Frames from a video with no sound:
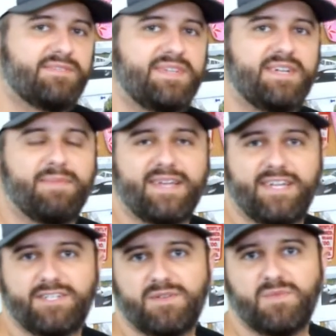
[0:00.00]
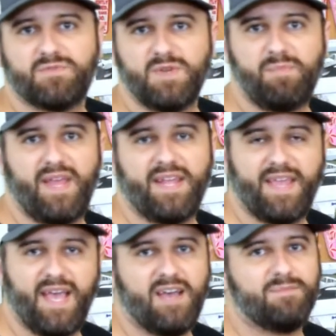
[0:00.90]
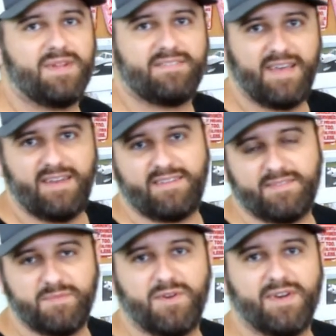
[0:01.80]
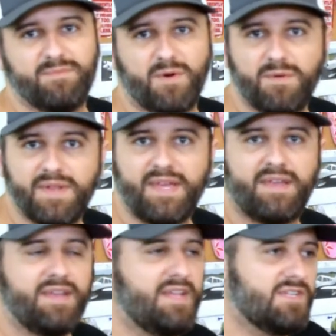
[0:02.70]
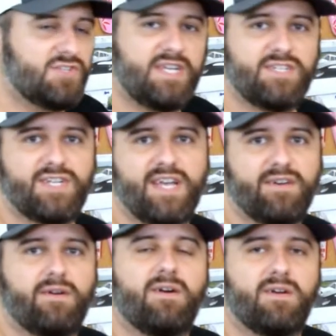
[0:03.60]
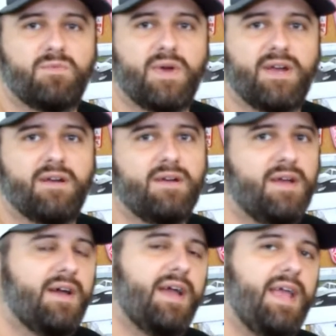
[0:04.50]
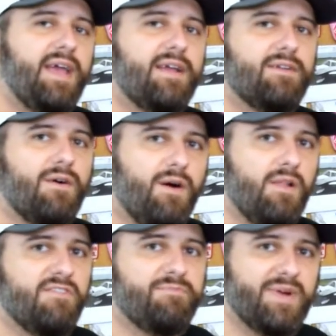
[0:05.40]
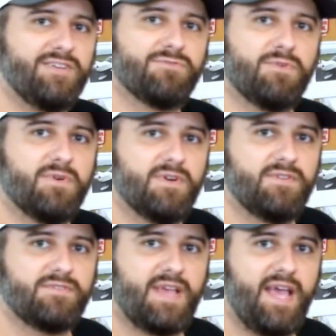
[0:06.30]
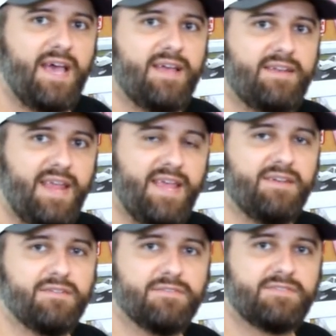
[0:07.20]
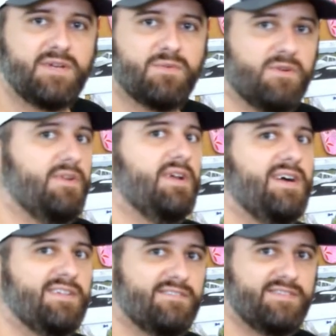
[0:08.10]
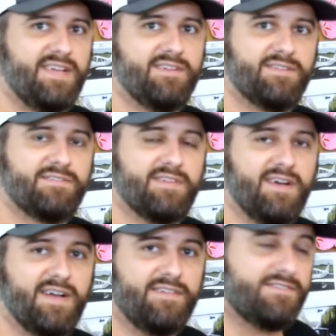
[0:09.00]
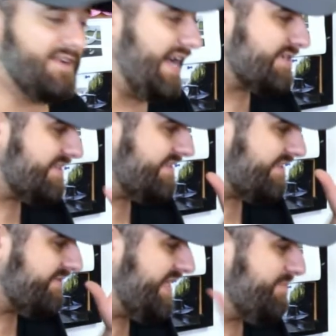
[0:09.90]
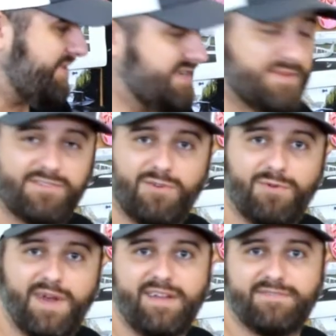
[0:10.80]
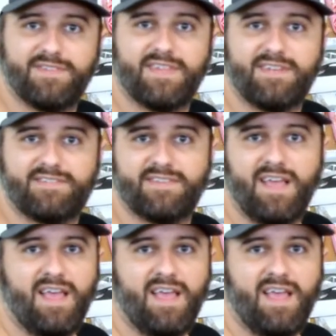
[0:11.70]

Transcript: redid my kitchen with repainting cabinets, adding some crown molding, changing out hardware, and all of my drawers had handles that were a non-standard size. So actually the 3D printer was great for this.